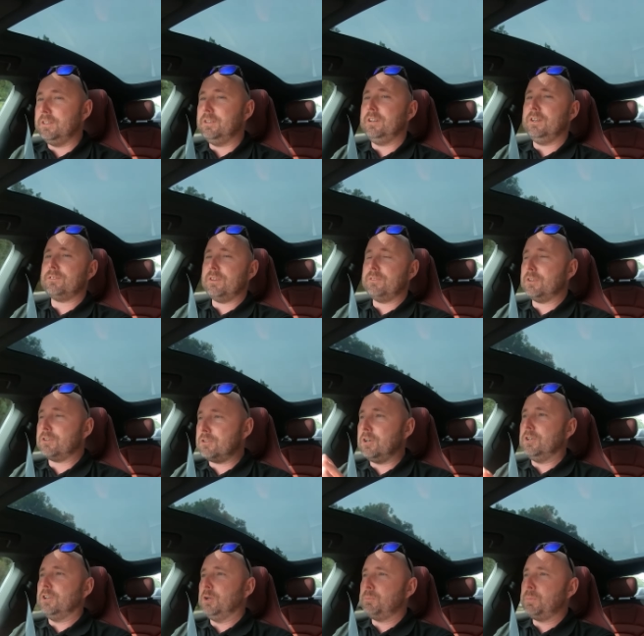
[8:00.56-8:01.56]
you have to have the
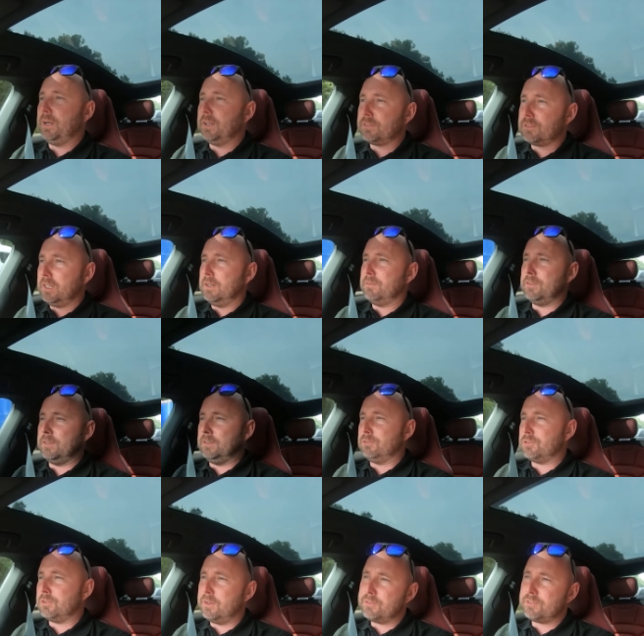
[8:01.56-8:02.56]
chrono pack to have the
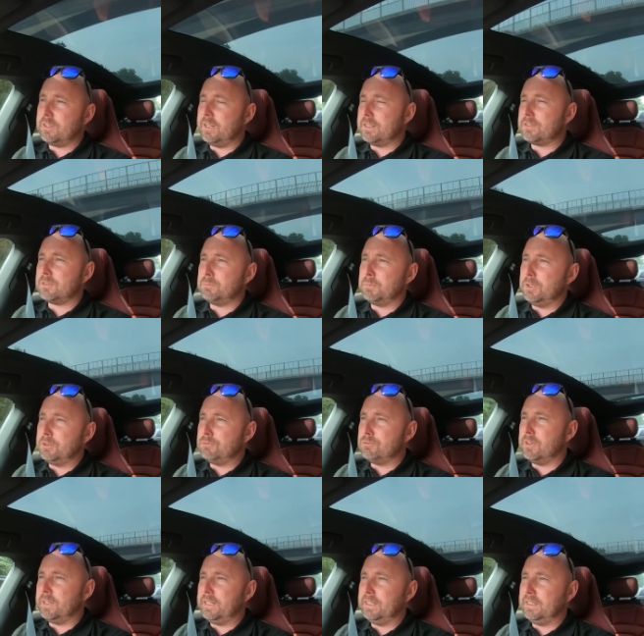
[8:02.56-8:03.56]
drive selector mode
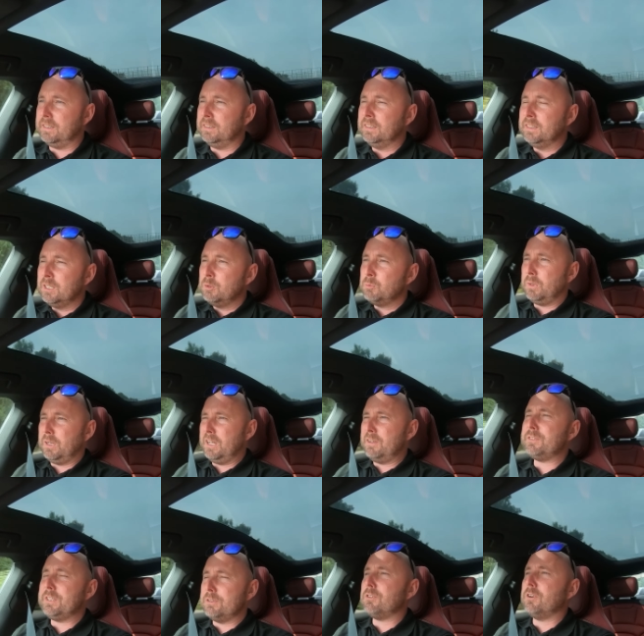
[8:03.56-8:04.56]
right here, but
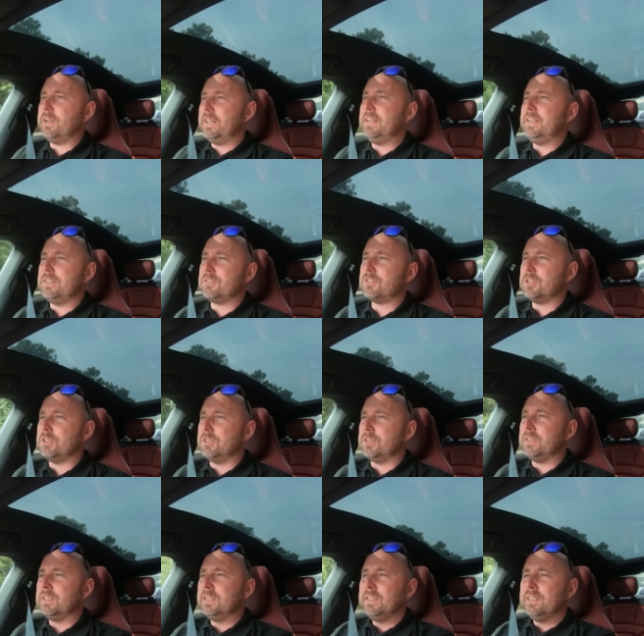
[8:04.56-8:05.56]
having that right here is
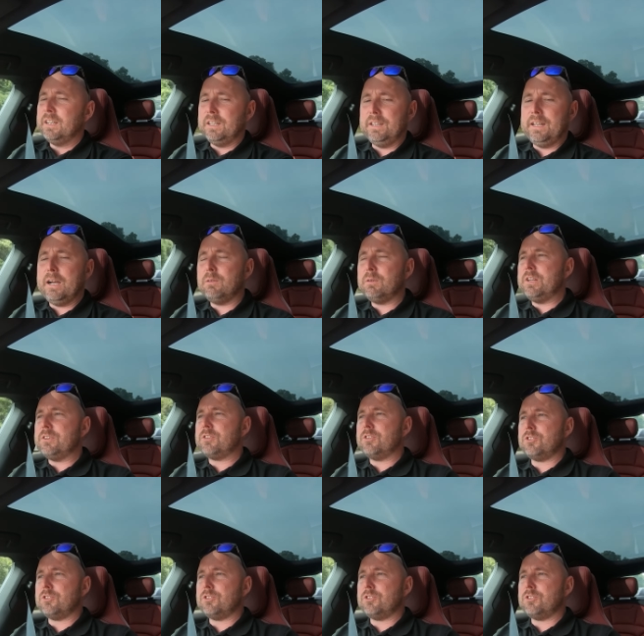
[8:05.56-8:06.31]
good. In the Audi it's a